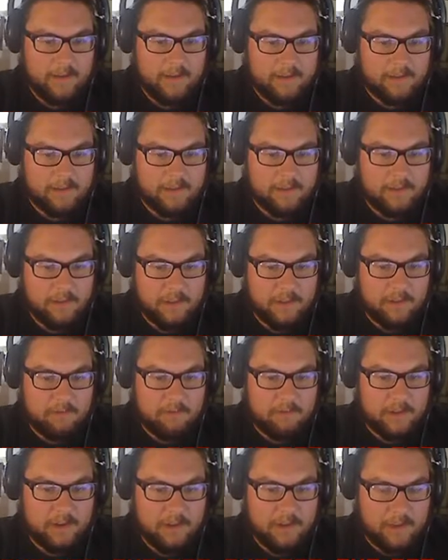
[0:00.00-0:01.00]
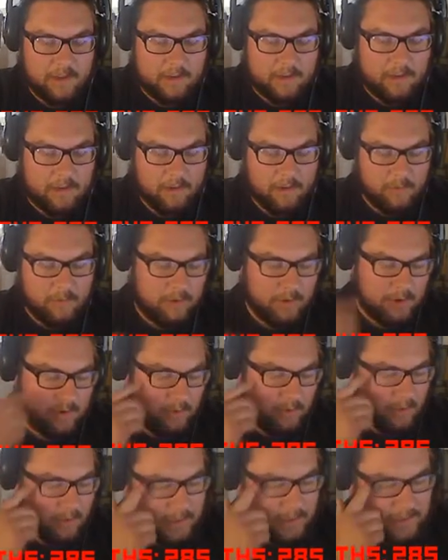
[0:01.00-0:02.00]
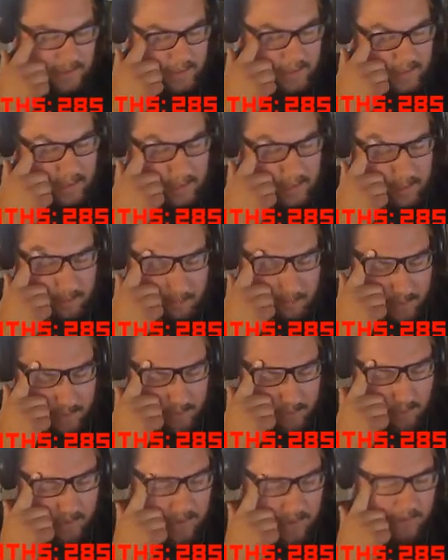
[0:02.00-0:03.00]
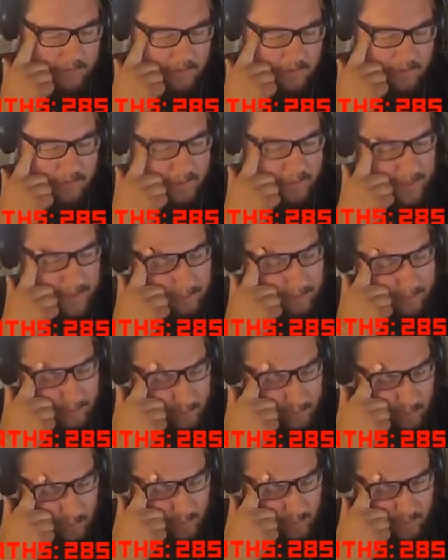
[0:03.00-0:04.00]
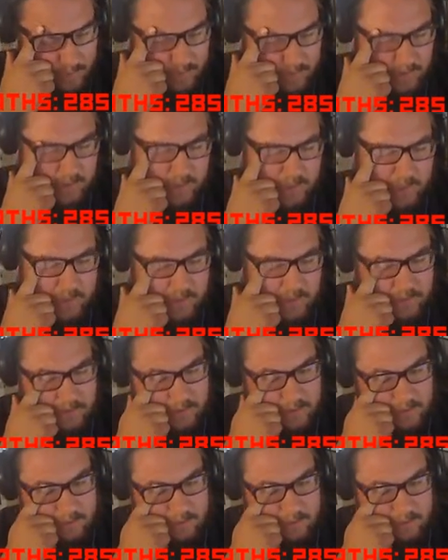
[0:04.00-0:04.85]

currently running a Weird West game in whatever Savage Worlds does.